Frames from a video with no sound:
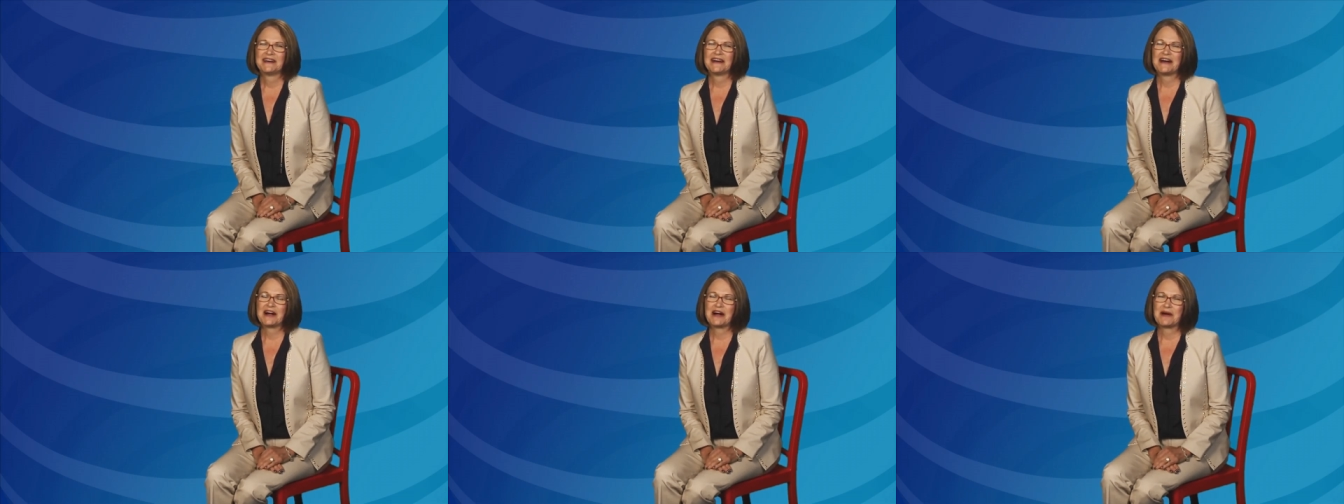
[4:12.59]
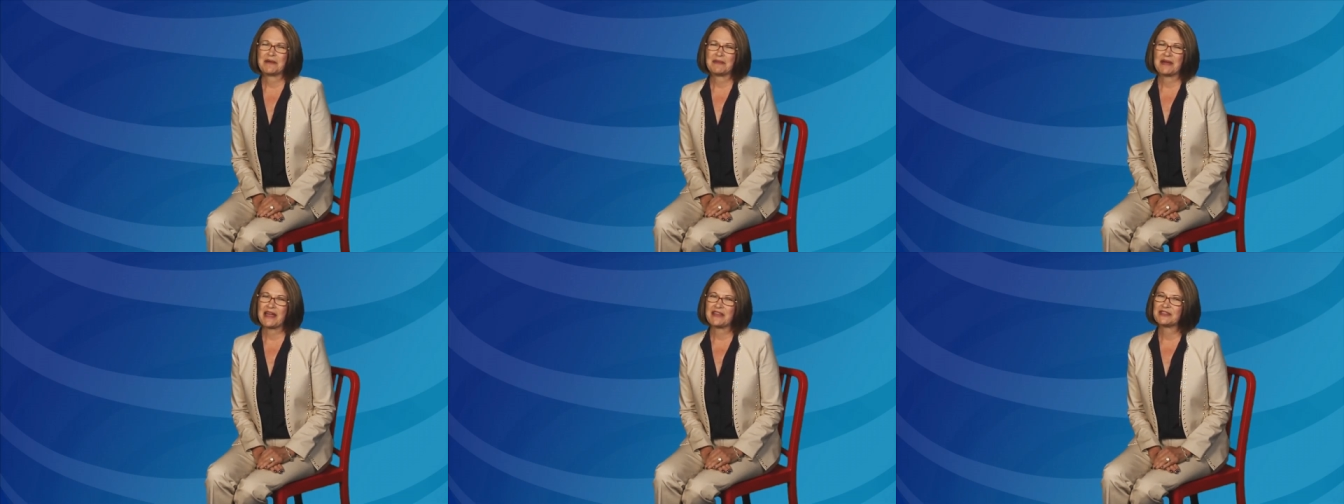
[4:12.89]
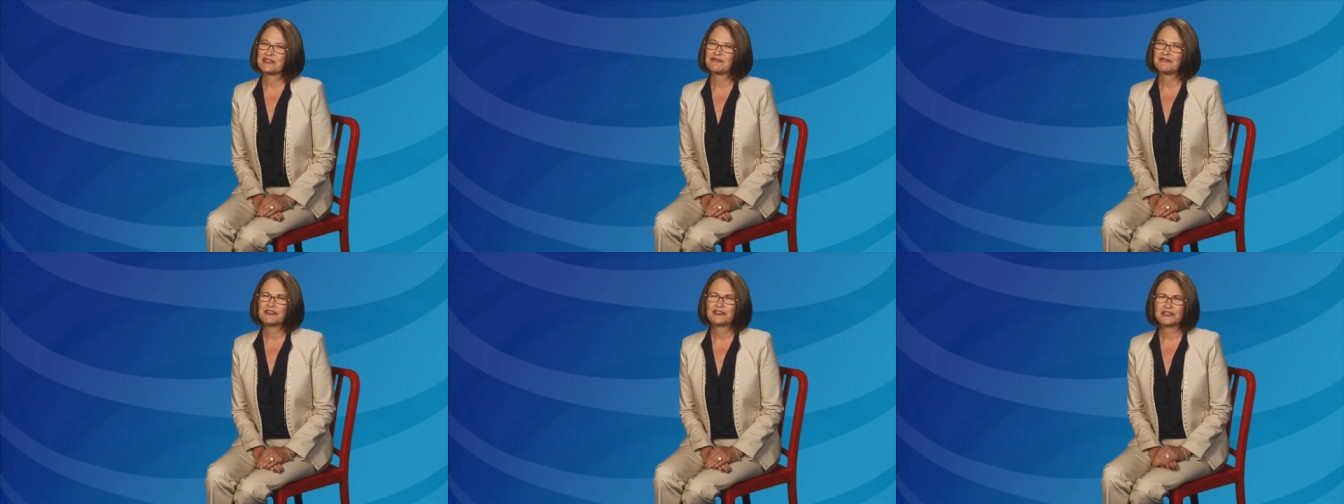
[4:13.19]
Um, and
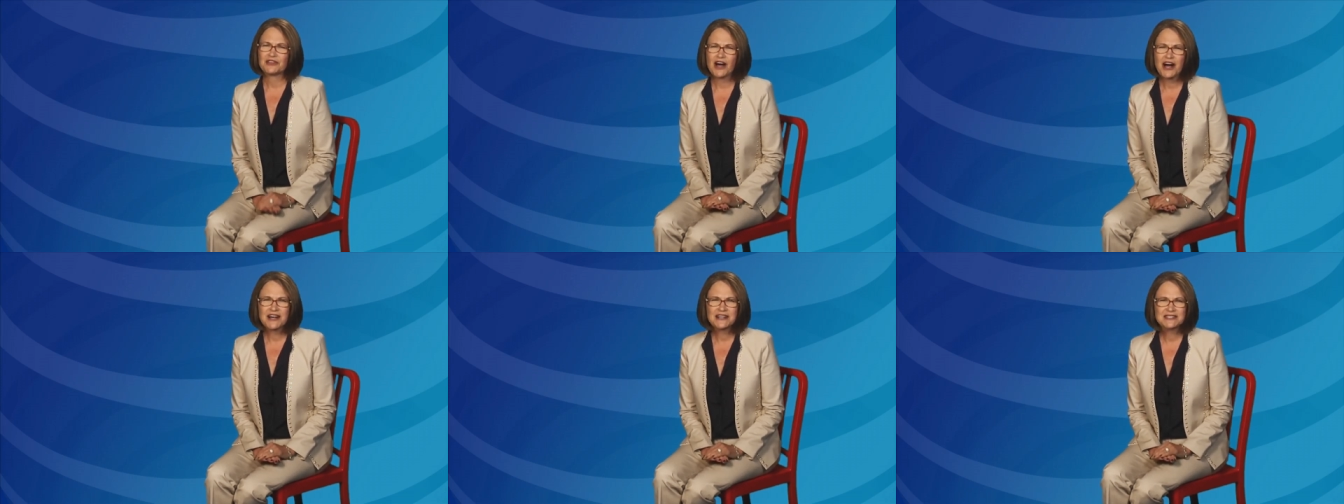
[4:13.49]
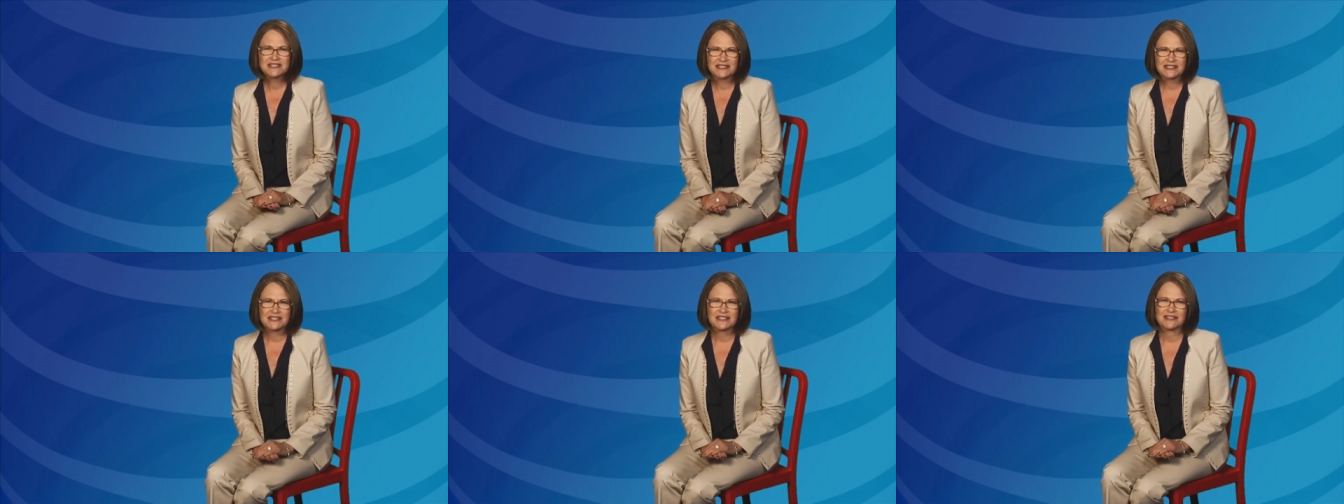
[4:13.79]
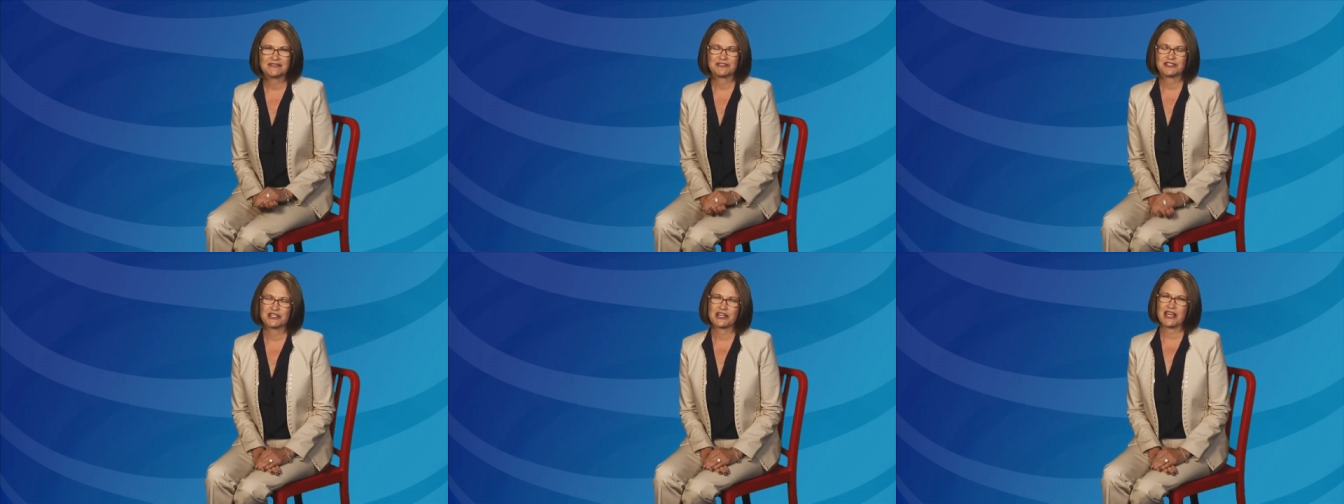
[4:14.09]
the velocity
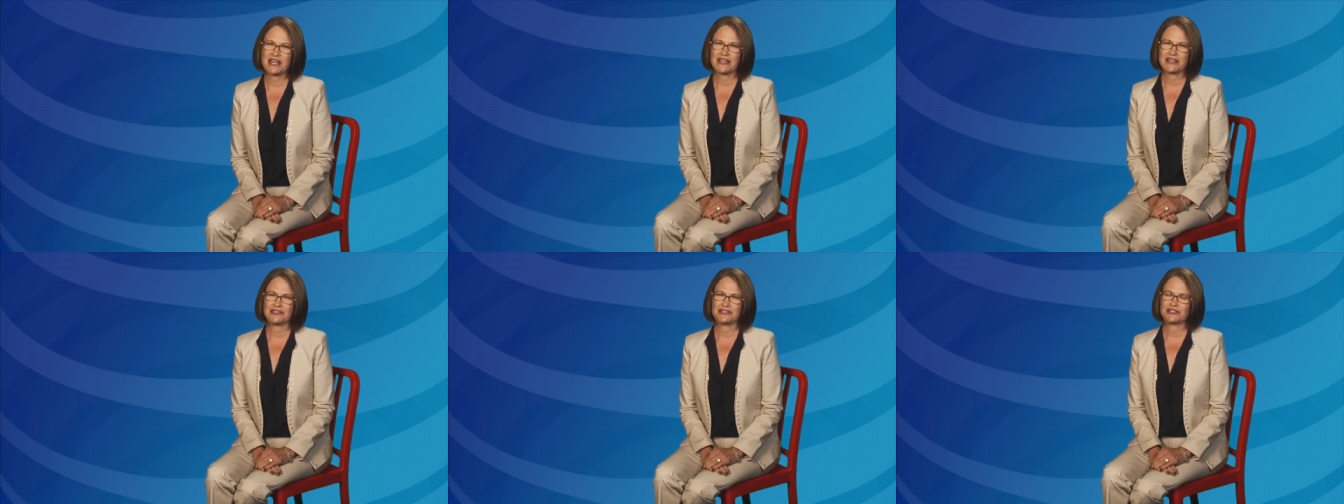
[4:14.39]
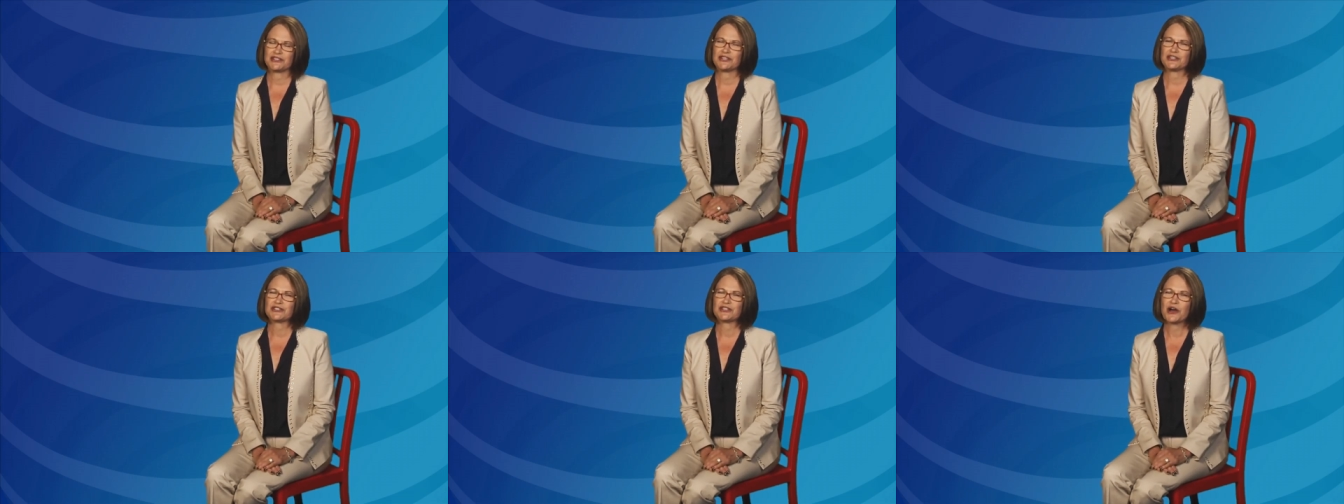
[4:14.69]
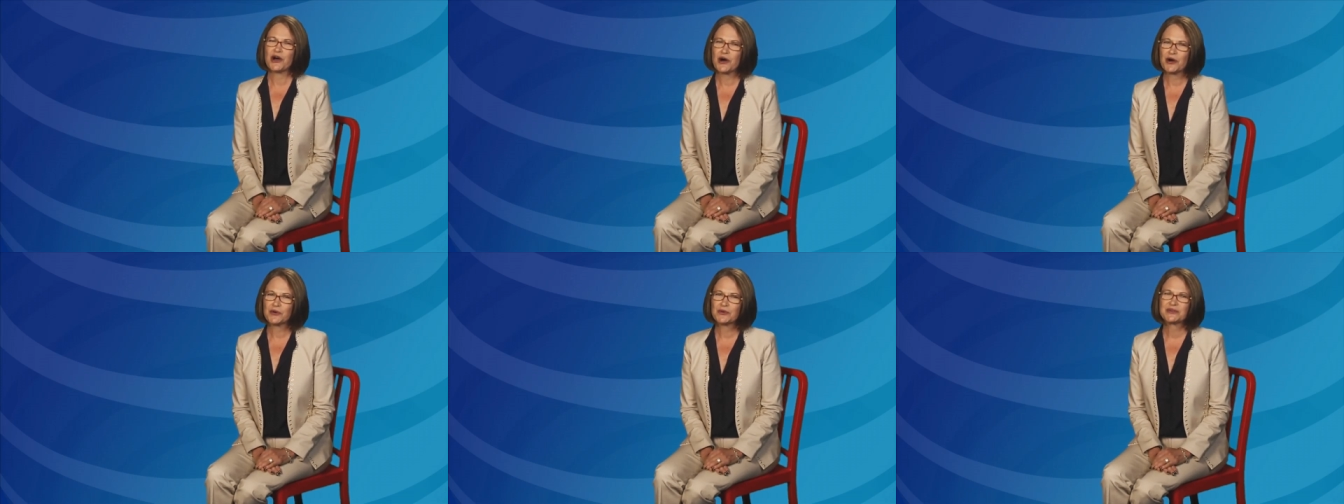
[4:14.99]
of change is
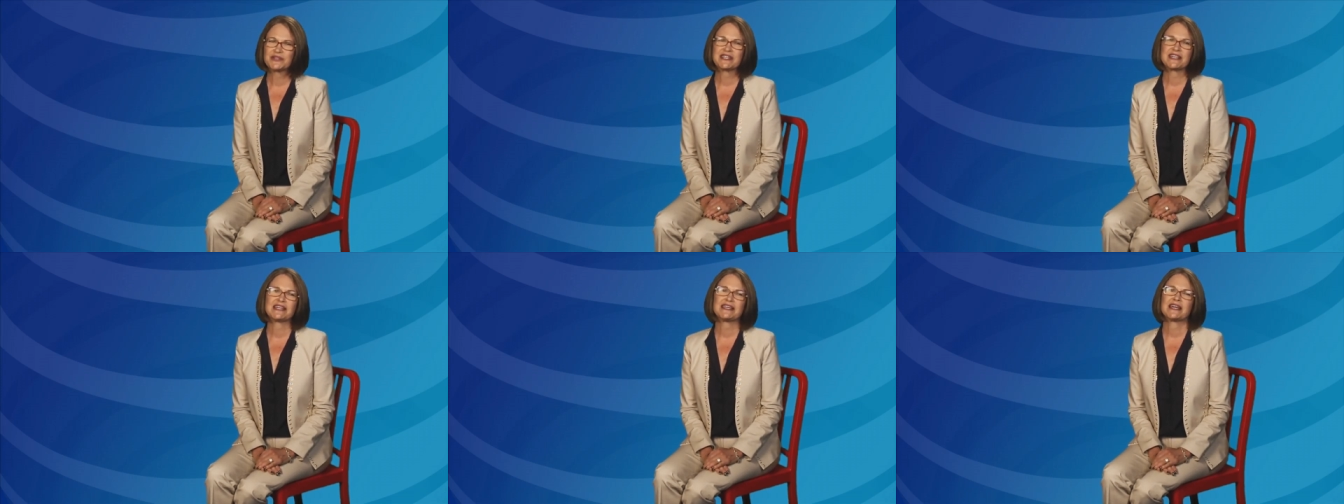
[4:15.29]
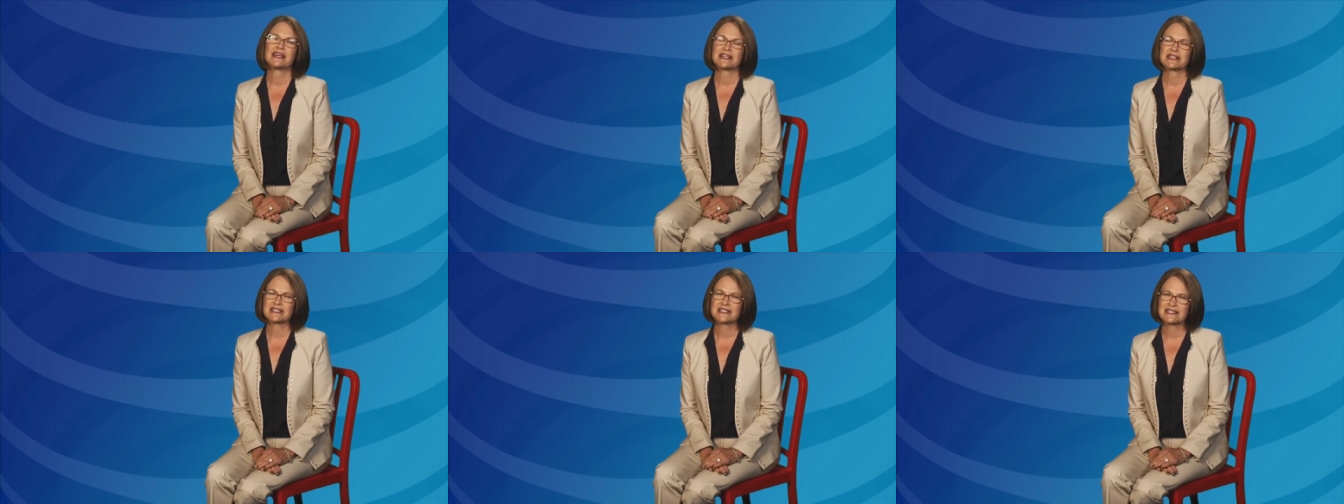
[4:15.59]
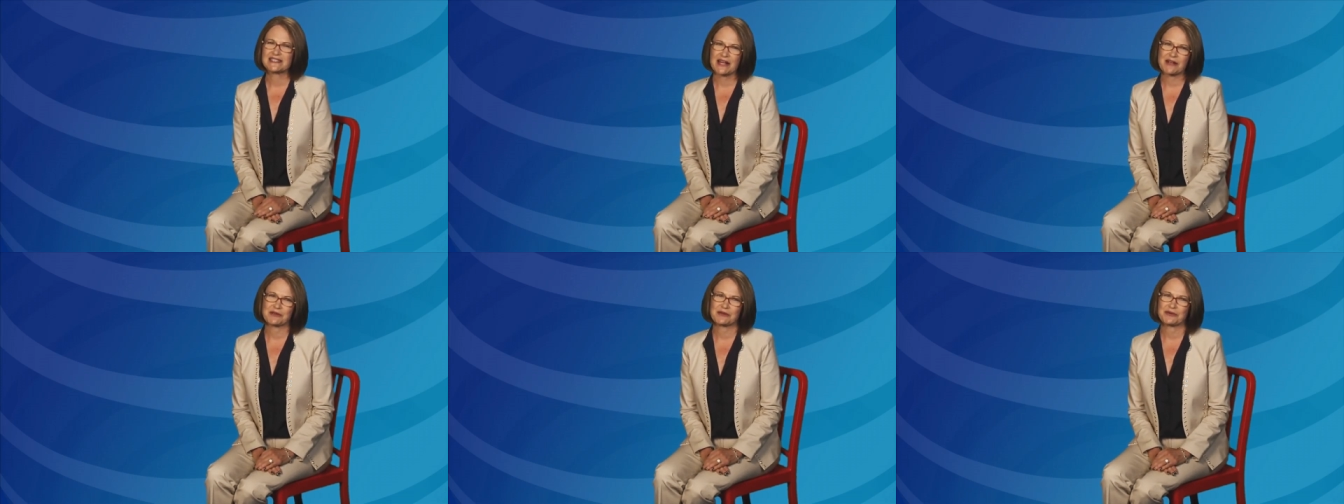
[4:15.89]
only
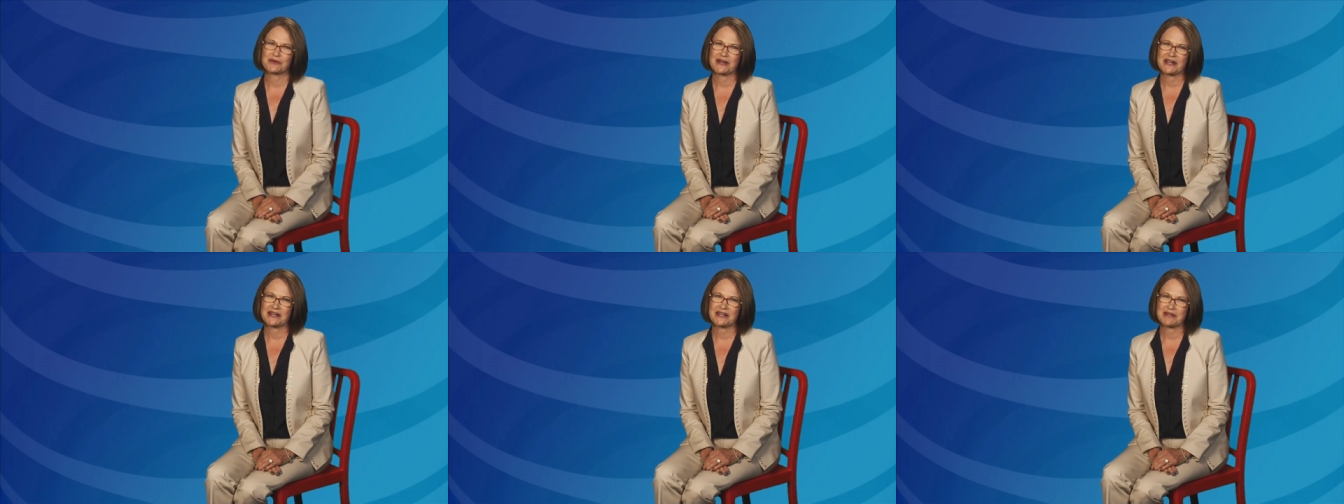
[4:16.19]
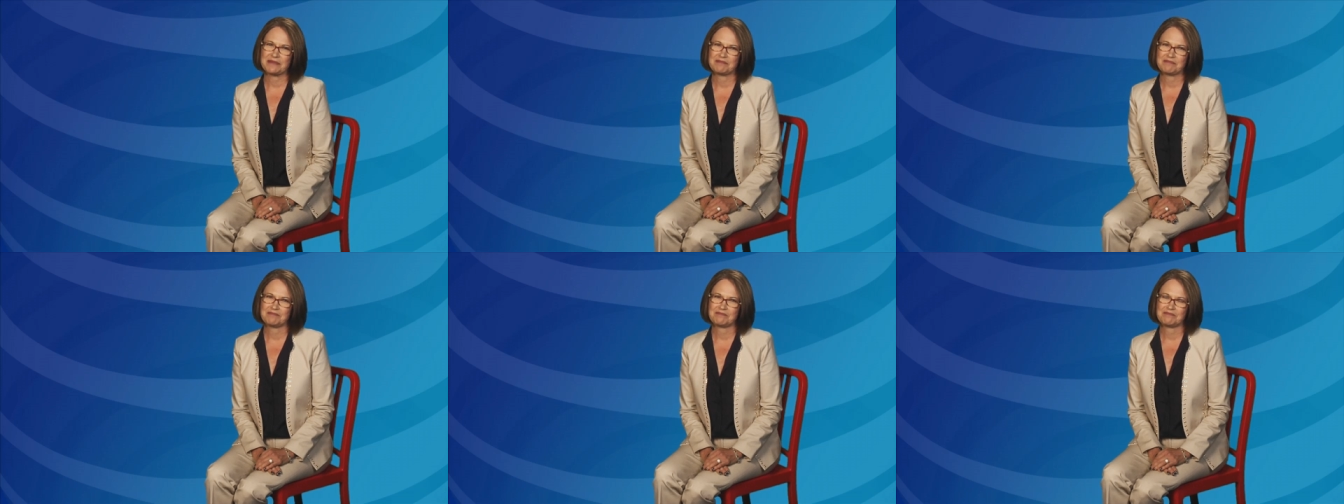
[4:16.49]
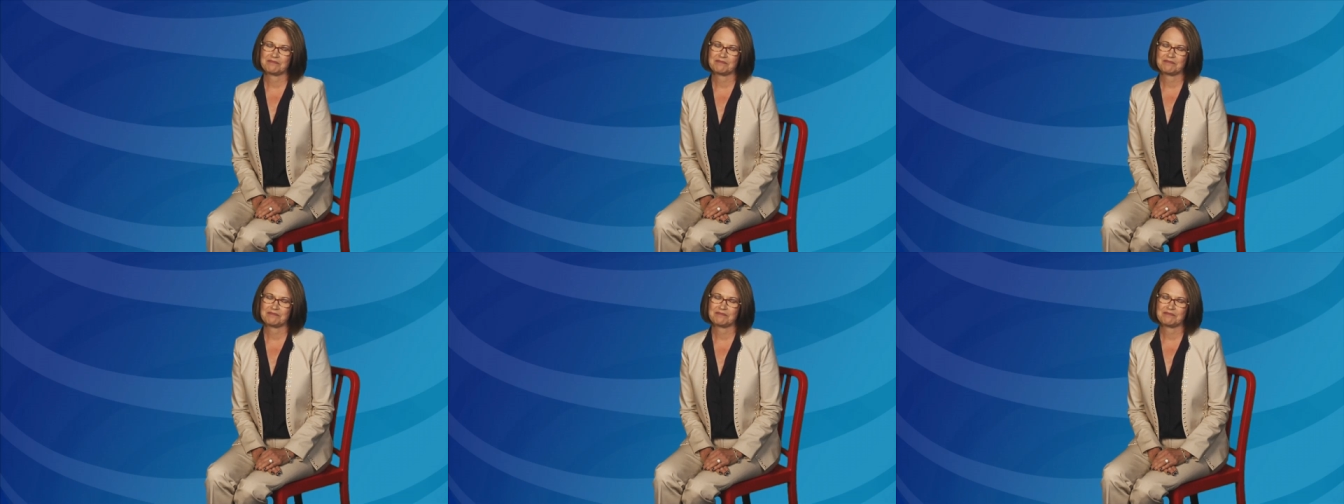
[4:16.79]
accelerating.